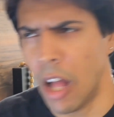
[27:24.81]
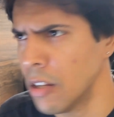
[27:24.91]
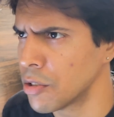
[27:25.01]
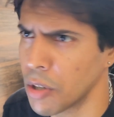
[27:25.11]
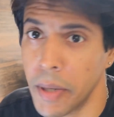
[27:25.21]

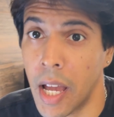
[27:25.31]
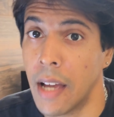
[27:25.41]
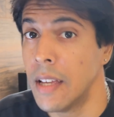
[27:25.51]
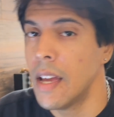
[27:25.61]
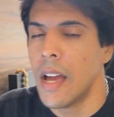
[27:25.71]
Oh my
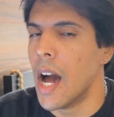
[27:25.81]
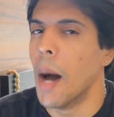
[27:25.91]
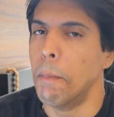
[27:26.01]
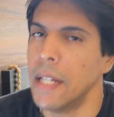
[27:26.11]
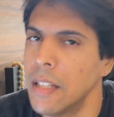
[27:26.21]
god,
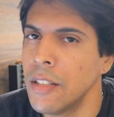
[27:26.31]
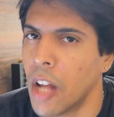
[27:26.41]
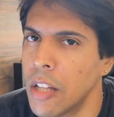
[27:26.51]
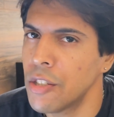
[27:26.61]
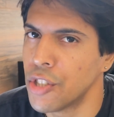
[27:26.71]
$1 billion
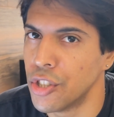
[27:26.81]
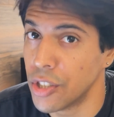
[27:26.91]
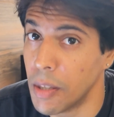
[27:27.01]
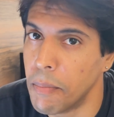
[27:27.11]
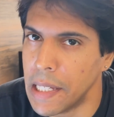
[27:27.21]
is
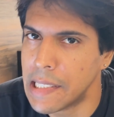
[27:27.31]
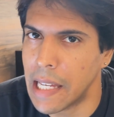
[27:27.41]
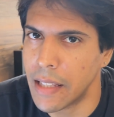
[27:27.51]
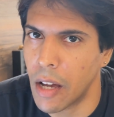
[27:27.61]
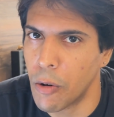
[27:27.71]
just a
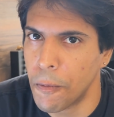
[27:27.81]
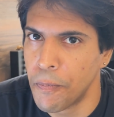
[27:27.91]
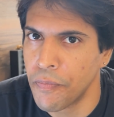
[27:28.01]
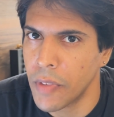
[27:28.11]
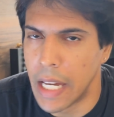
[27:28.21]
baseline now,
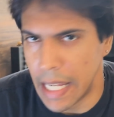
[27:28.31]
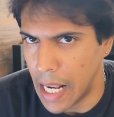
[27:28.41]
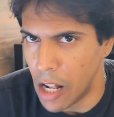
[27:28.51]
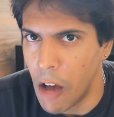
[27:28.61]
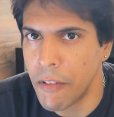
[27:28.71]
and
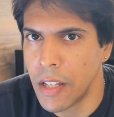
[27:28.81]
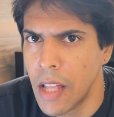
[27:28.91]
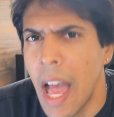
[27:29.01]
I love it.